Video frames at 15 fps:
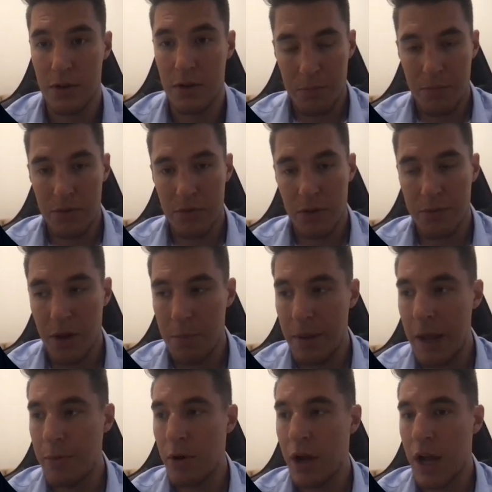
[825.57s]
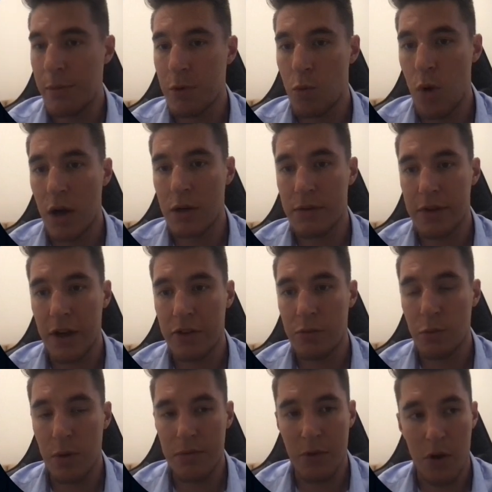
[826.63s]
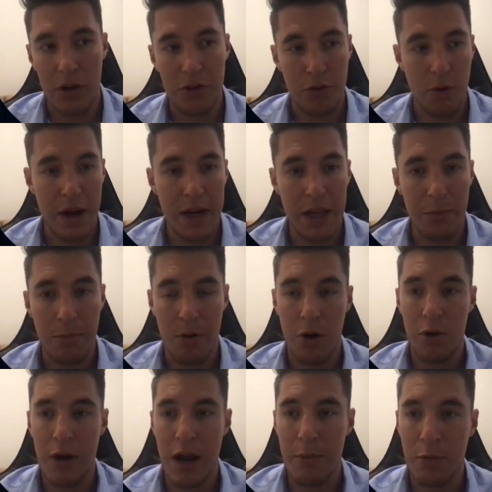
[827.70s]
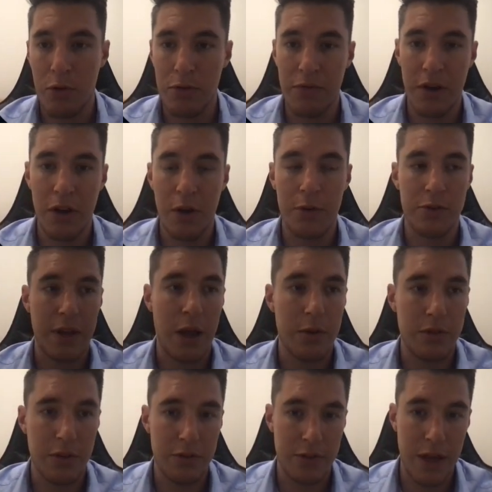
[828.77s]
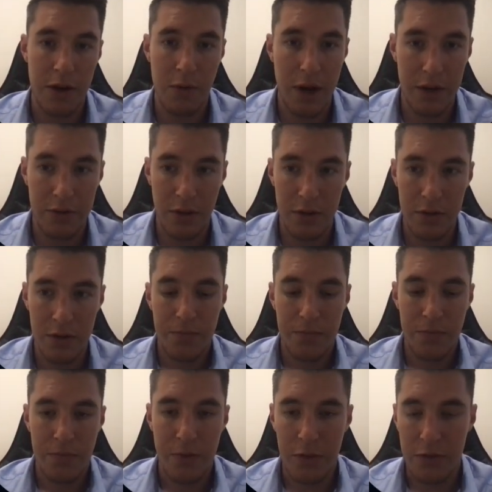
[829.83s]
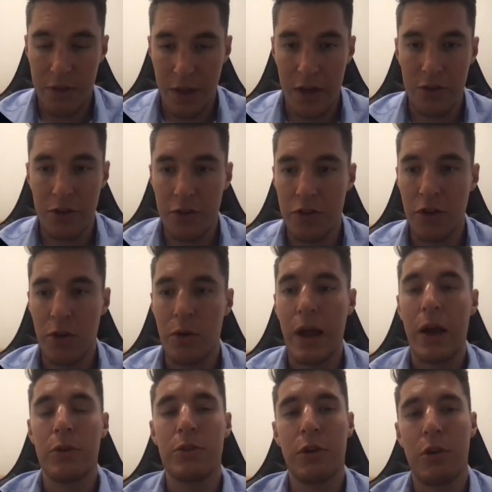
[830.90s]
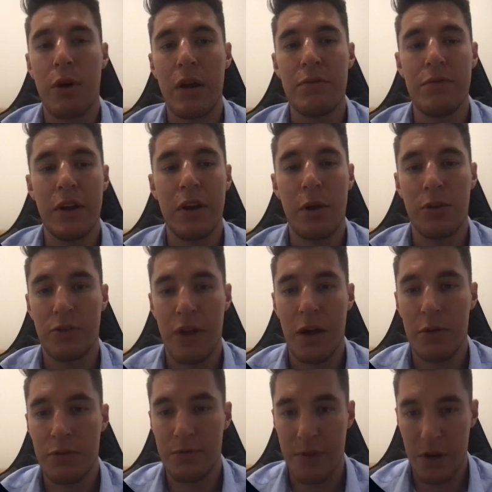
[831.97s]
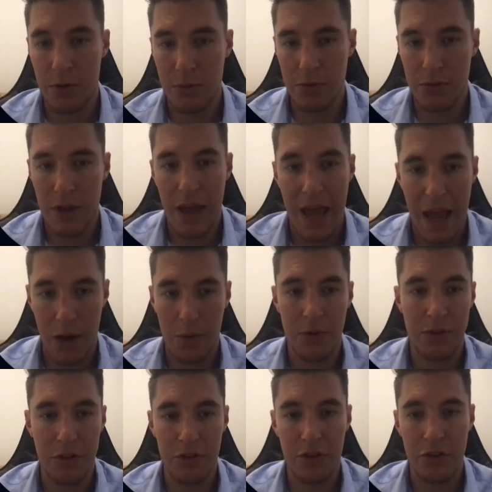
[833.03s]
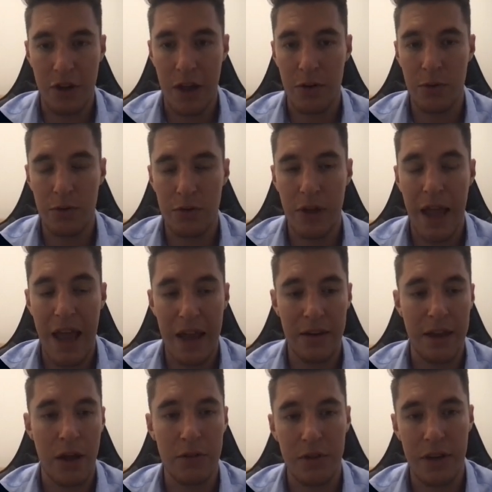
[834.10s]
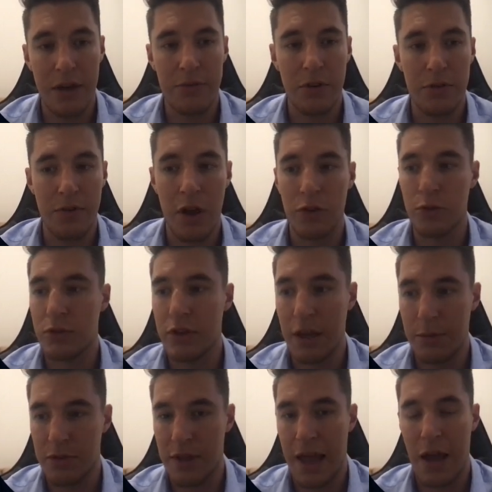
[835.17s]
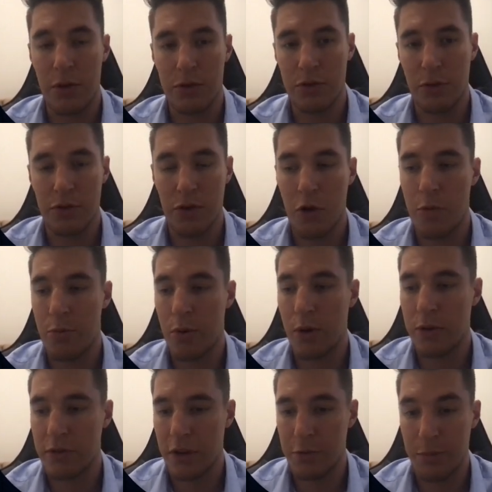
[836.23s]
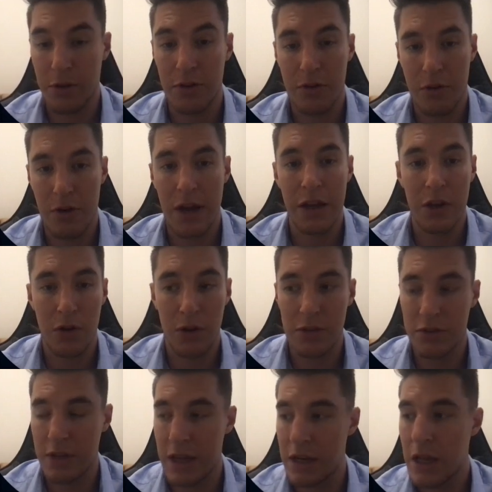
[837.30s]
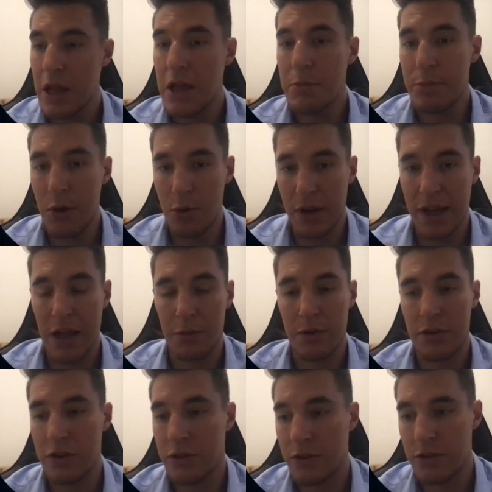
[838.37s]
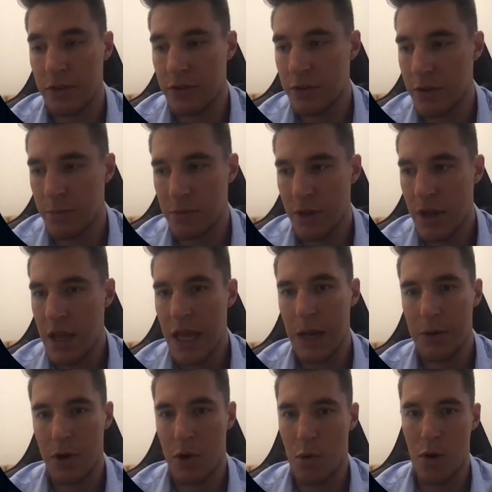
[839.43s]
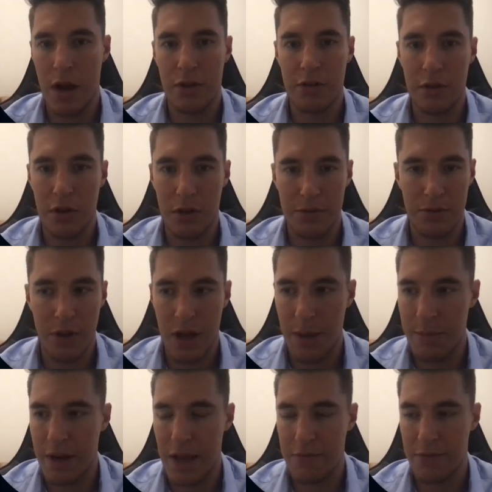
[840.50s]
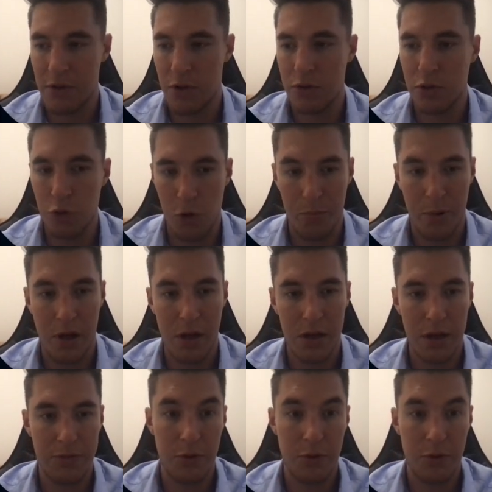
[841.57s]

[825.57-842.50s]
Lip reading: So for the people that come and work with us, we've got a training program called Video Sales Accelerator. This teaches you how to create video sales funnels, acquisition channels, and how to leverage virtual teams to outsource the whole process, because creating content, building acquisition systems, it requires a lot of time and effort on your part if you're a